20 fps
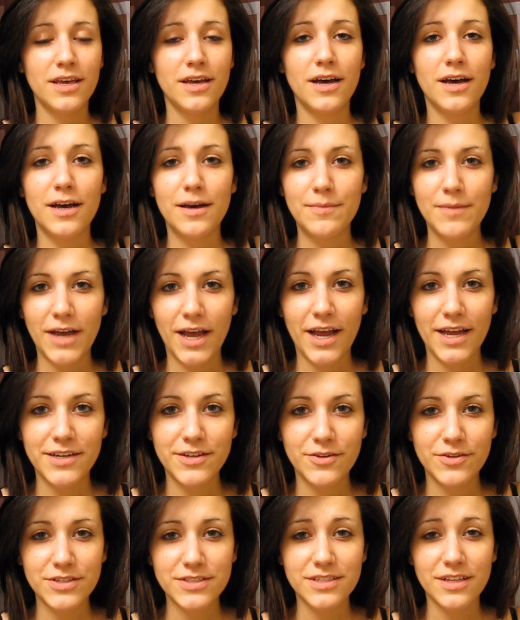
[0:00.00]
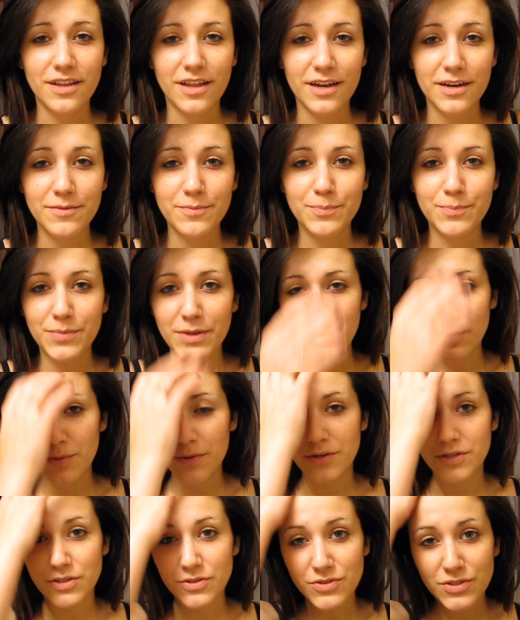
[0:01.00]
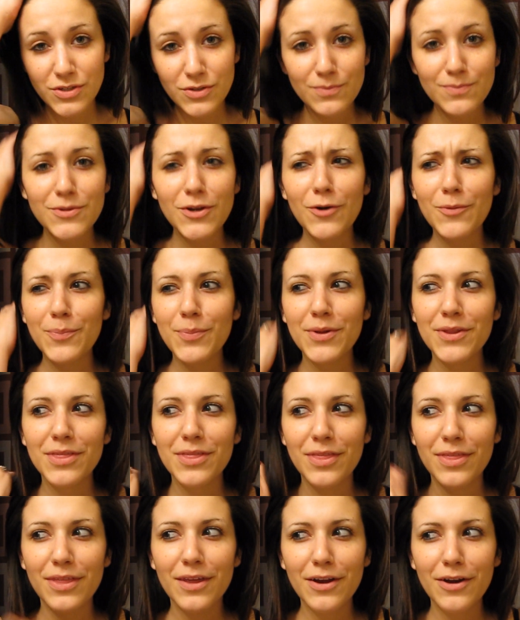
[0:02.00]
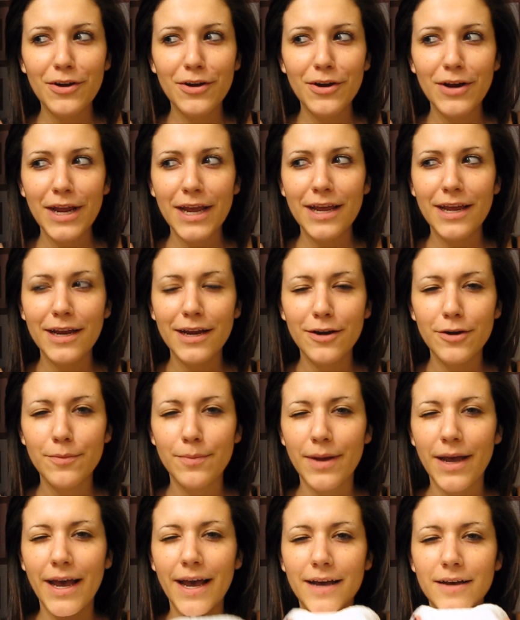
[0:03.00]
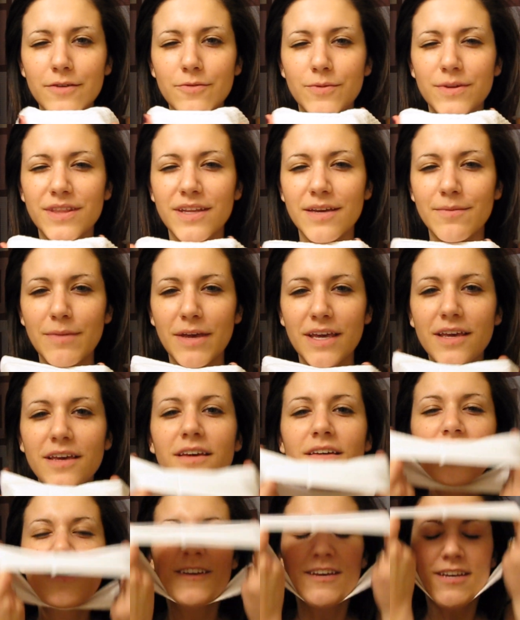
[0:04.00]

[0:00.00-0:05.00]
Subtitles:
I notice a lot of people on YouTube don't put their hair back when they make